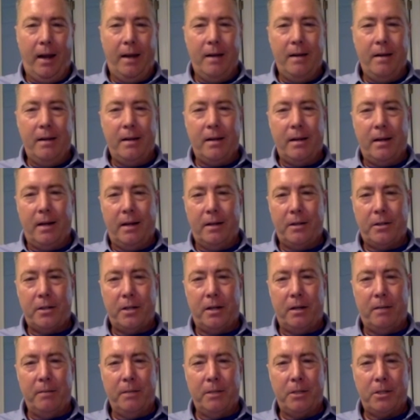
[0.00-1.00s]
And I
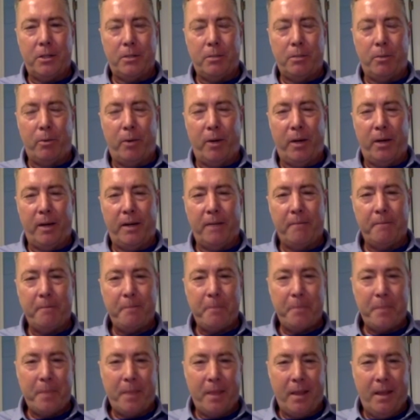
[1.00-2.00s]
saw him this morning.
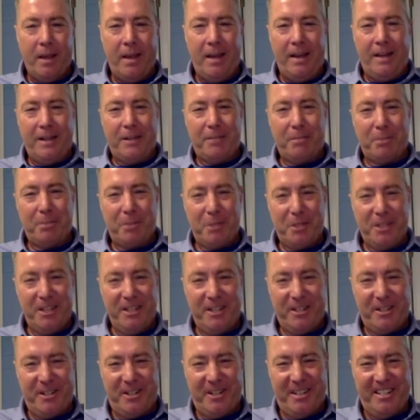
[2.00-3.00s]
He had his
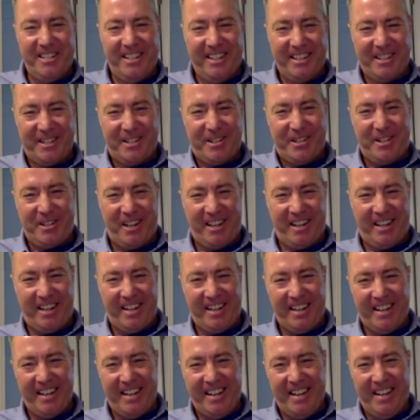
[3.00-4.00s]
procedure done
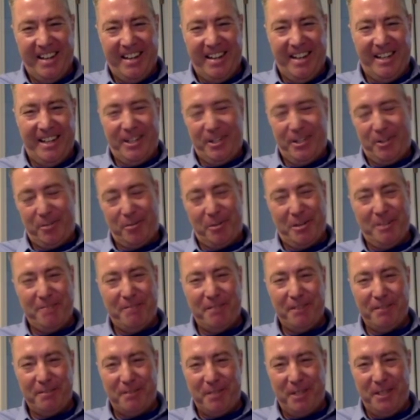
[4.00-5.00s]
yesterday and he's
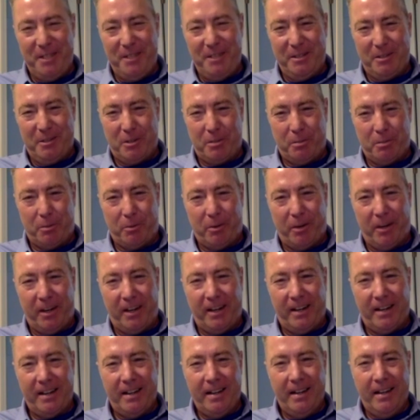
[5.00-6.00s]
2015 this
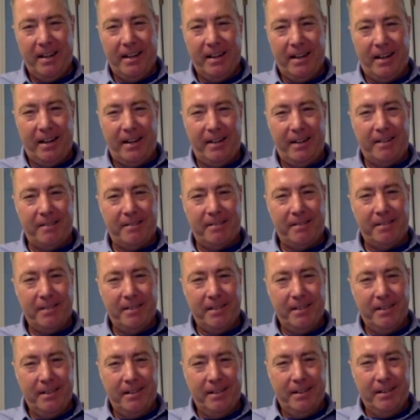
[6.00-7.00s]
morning. And I go,
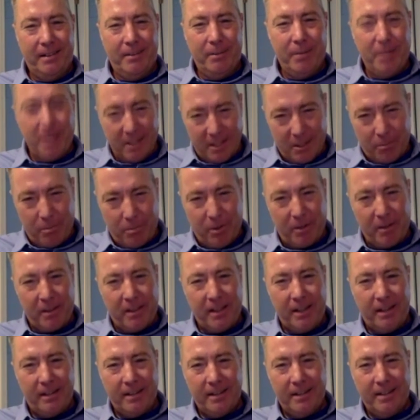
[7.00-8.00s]
was this
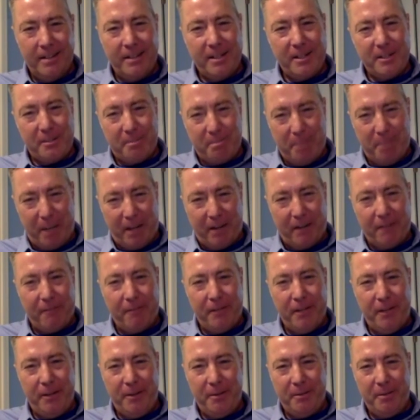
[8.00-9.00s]
worth it? Is this
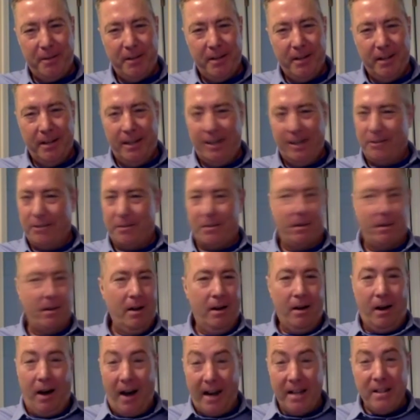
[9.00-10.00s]
better for you? And he
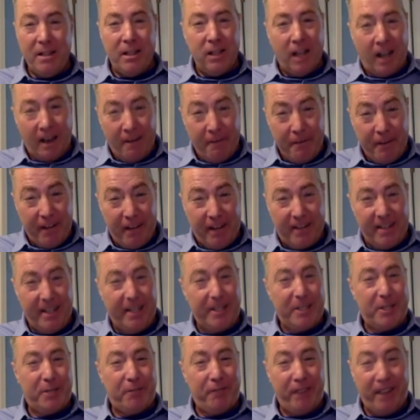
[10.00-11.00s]
goes, I love it.
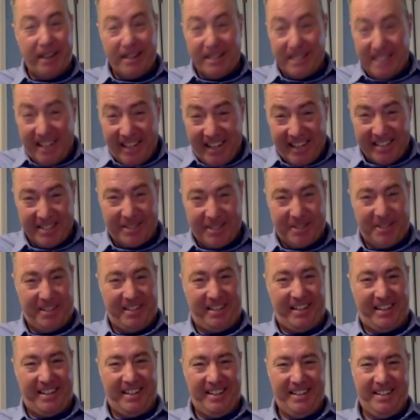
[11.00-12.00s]
It's
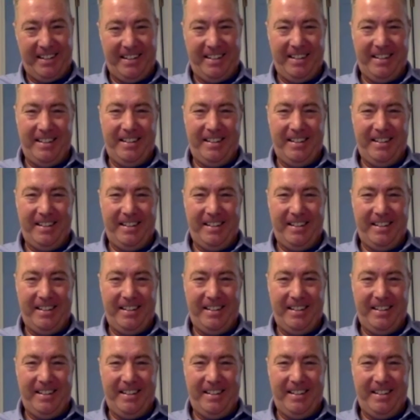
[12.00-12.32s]
fantastic.